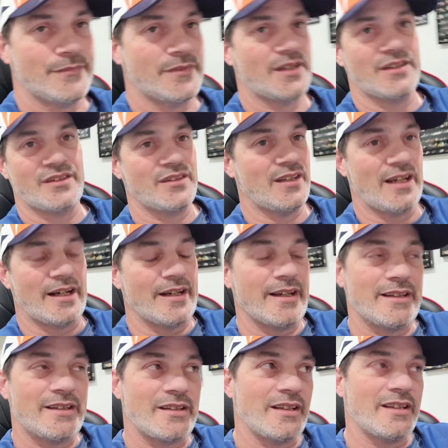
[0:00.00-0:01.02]
because yeah,
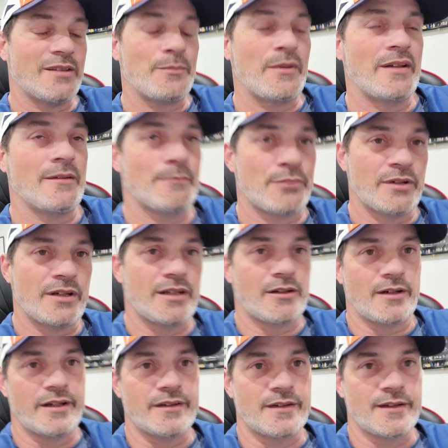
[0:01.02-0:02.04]
it's it's been pretty
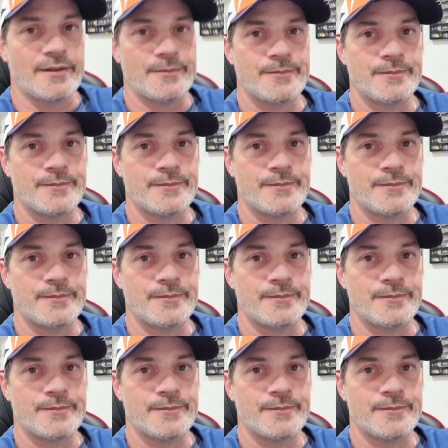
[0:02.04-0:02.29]
crazy.